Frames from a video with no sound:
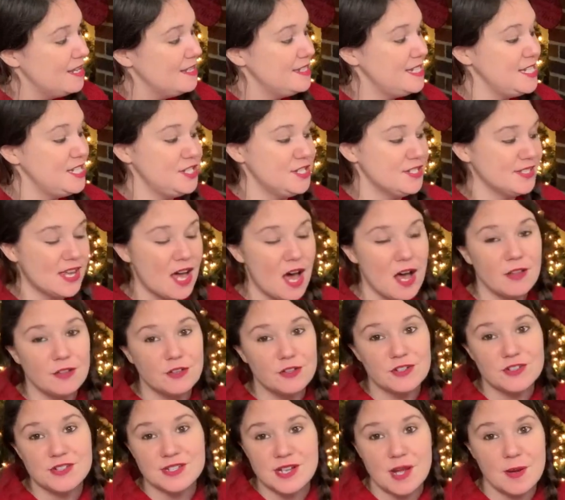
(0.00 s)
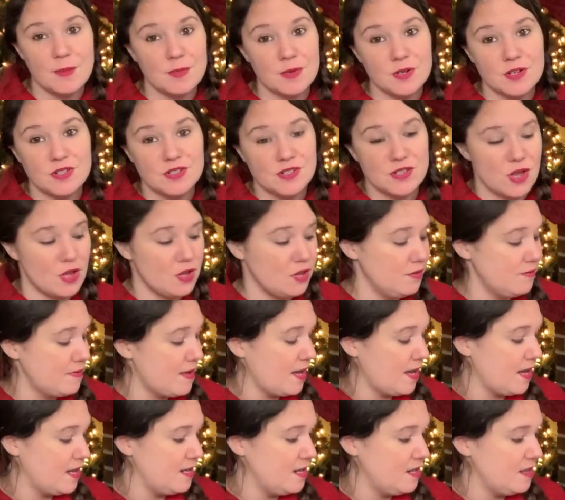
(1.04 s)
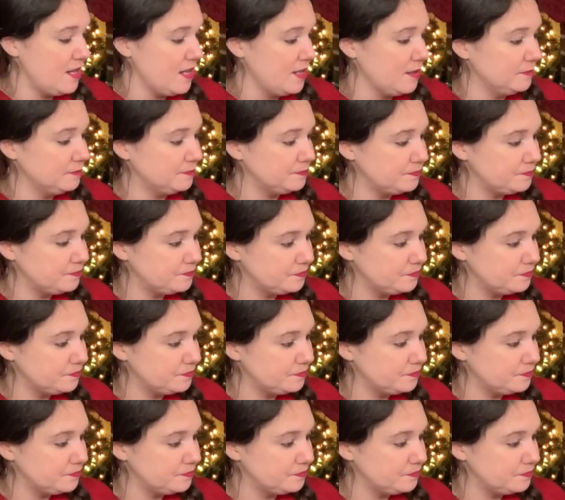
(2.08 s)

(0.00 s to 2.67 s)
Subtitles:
Teaches colors, numbers, all of that kind of thing.